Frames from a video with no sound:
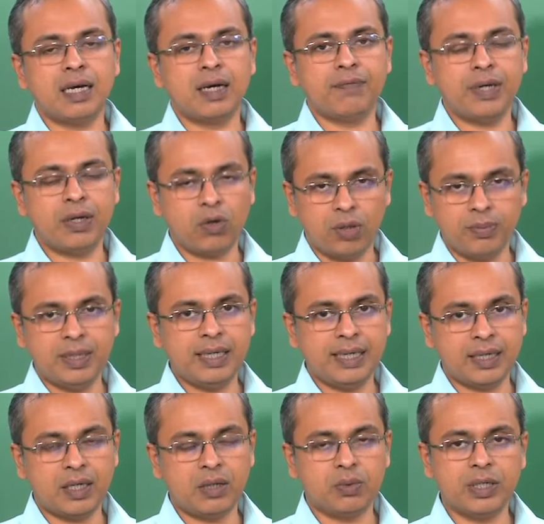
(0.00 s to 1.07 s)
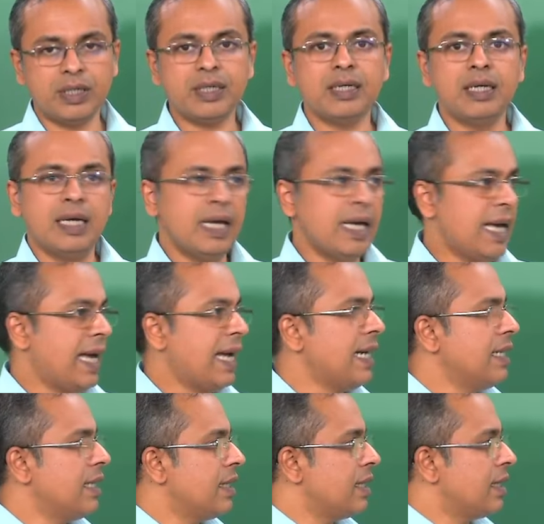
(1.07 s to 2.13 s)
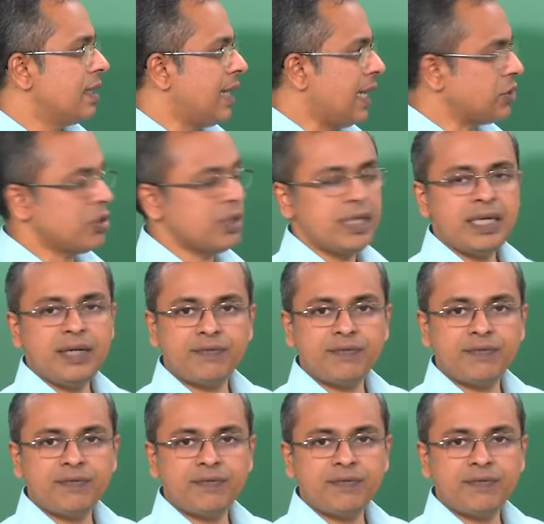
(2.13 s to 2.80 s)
we commonly encounter, and naturally